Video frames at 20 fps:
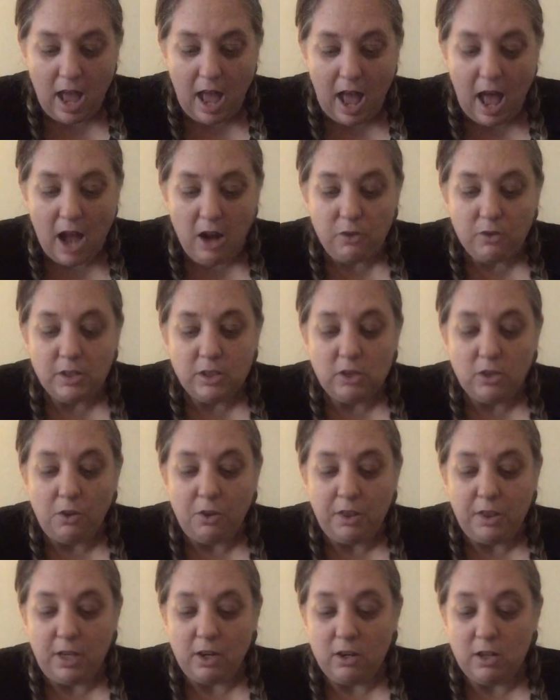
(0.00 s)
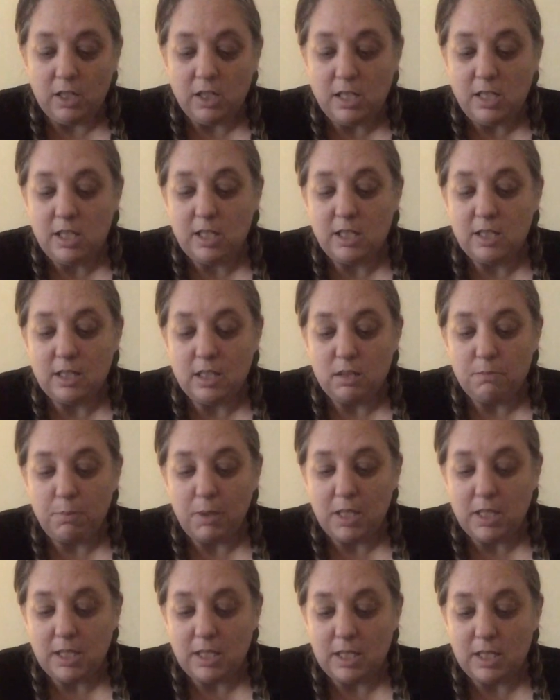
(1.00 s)
Acridotherus
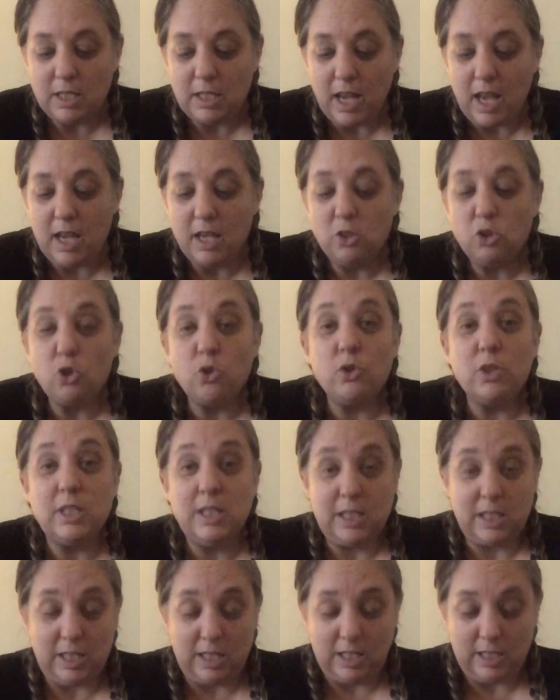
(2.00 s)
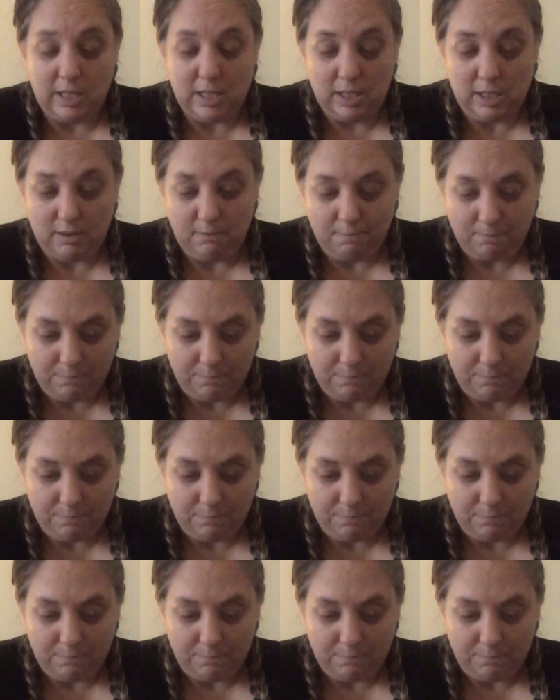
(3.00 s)
species A tristis.